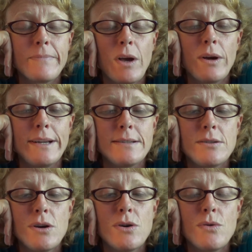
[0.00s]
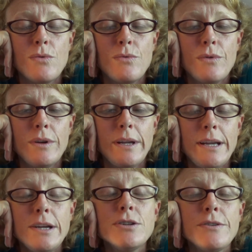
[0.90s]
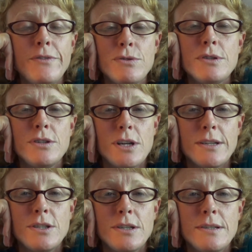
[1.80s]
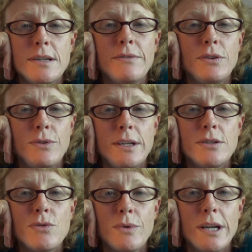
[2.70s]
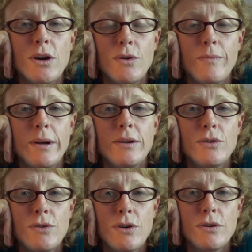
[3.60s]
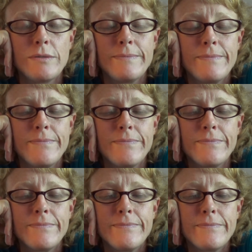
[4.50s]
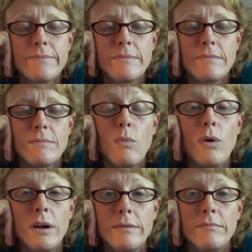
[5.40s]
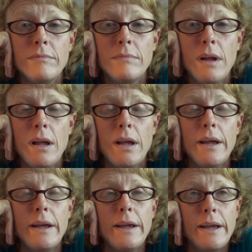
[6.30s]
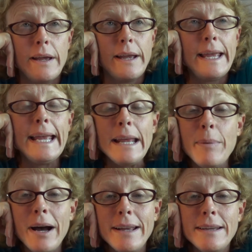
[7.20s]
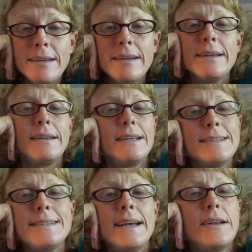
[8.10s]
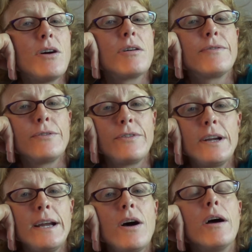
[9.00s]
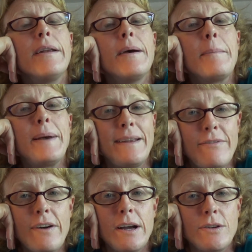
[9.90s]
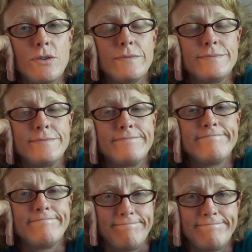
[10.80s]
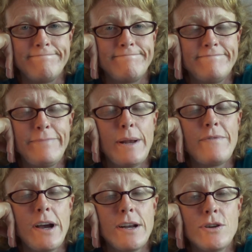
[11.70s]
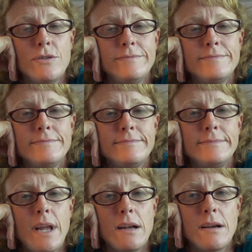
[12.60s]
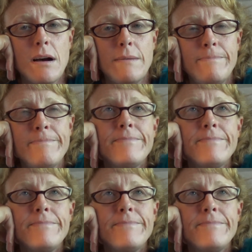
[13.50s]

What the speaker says: Okay, so here's a few suggestions if you need to rehome your dog. 1, anybody can list a dog for free on Pet Finder. Petfinder.com.